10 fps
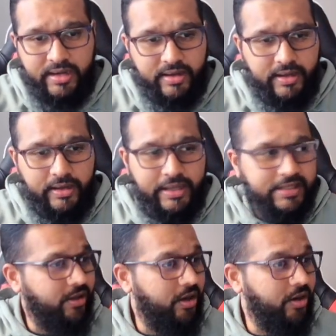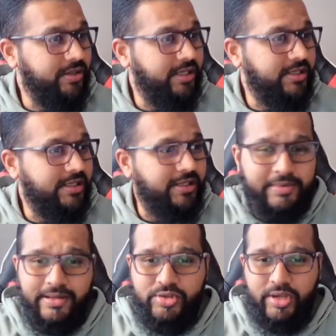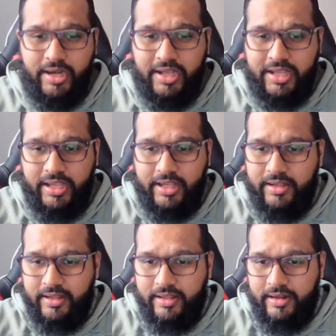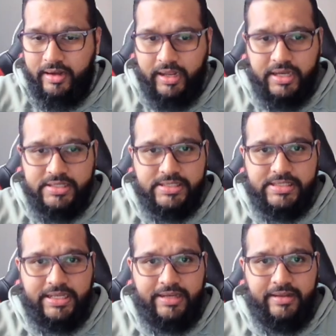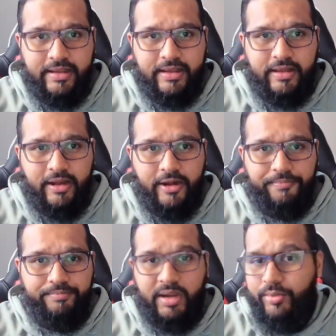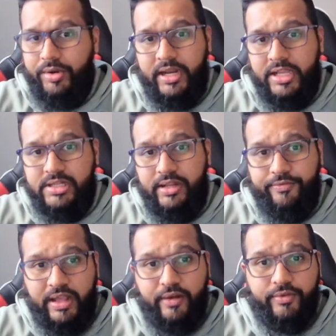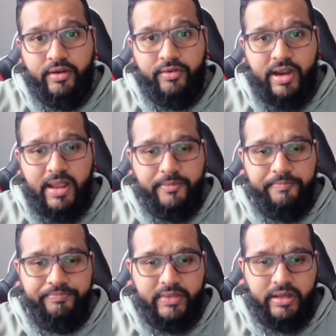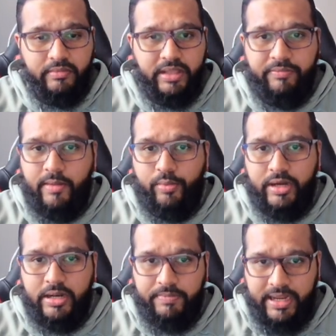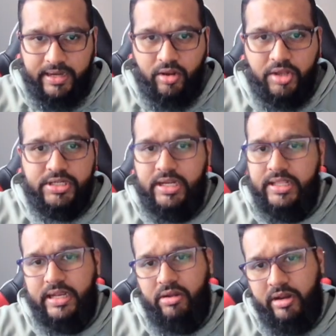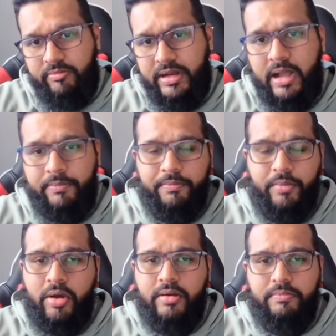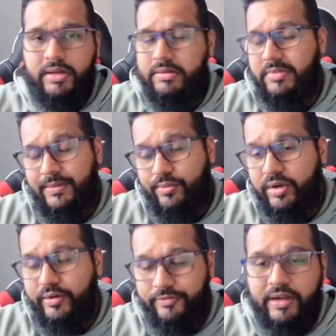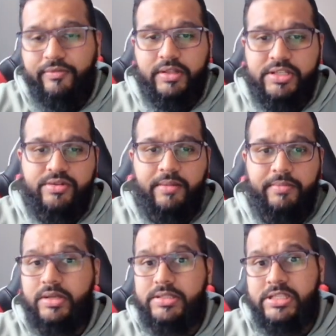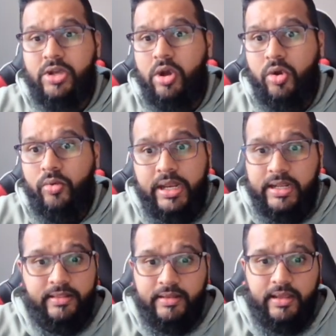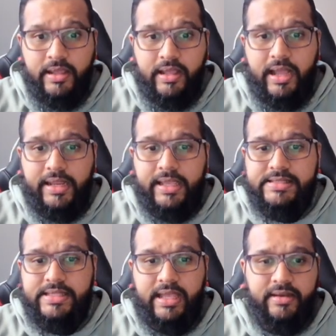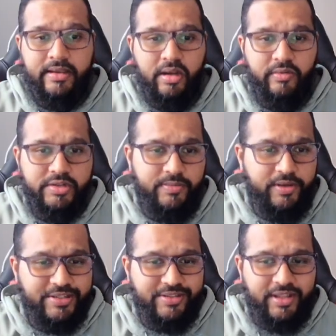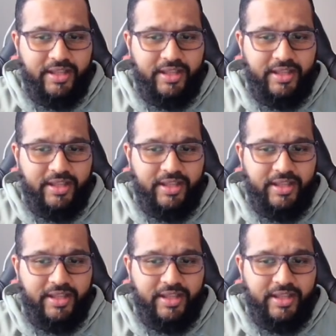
It's not always easy. Sometimes you get lucky, like I just did. My opponent actually fell for a trap. If my opponent had played logically, then I would have been up a pawn, but my opponent fell for this trap because they saw queen, and I guess they had tunnel vision because of that.